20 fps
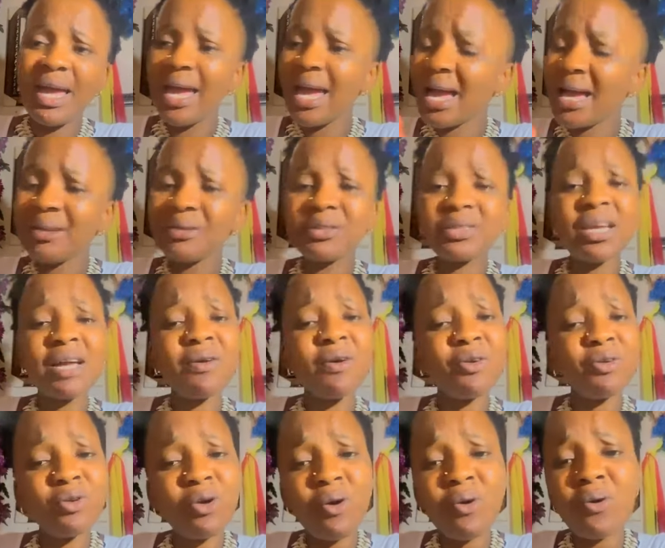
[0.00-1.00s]
Uh-huh, stay
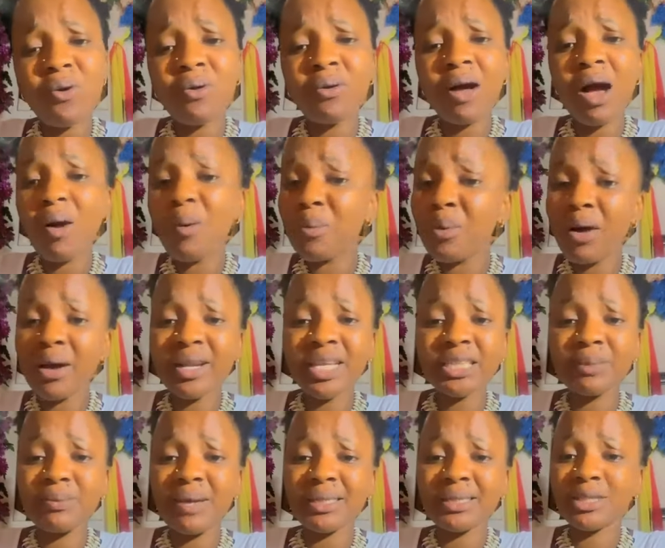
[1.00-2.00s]
on your own. I'll
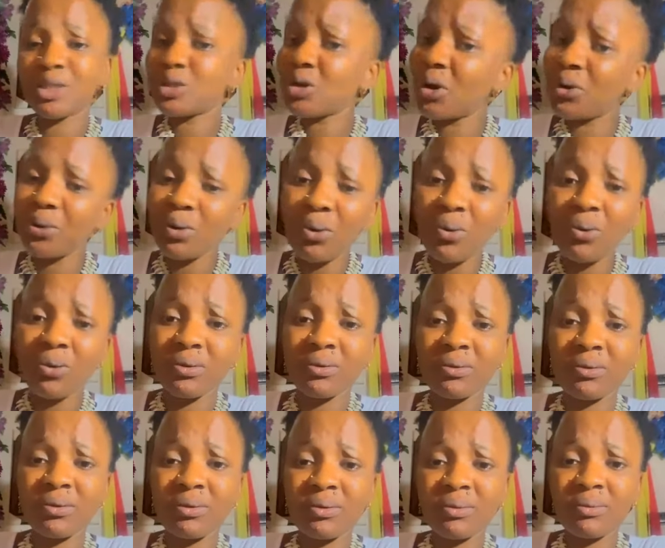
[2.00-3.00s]
block this person. Stay on your
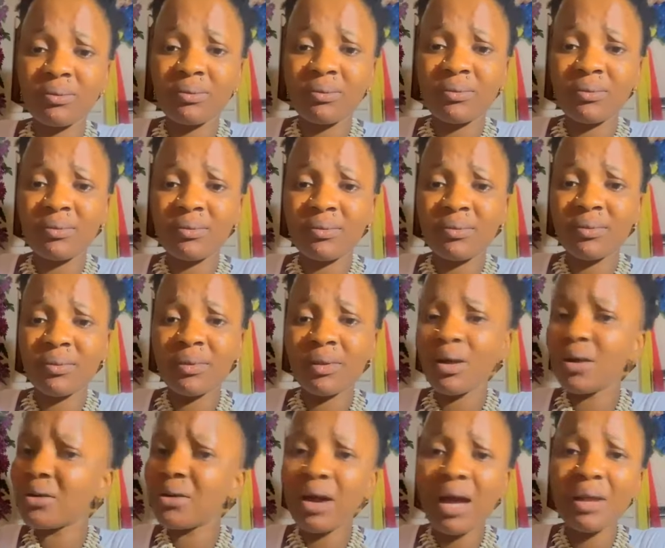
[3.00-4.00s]
own.
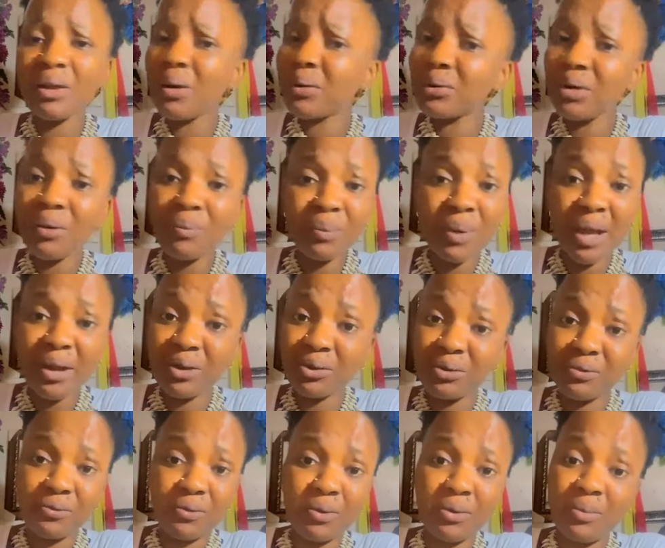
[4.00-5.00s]
Don't block
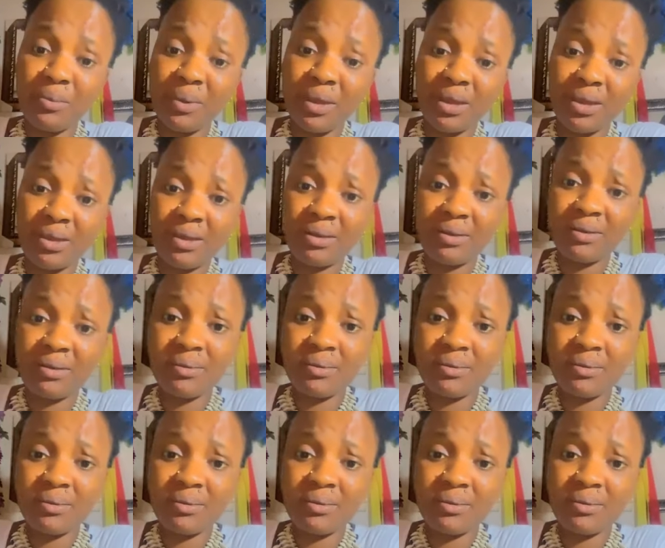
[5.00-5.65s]
it to follow me.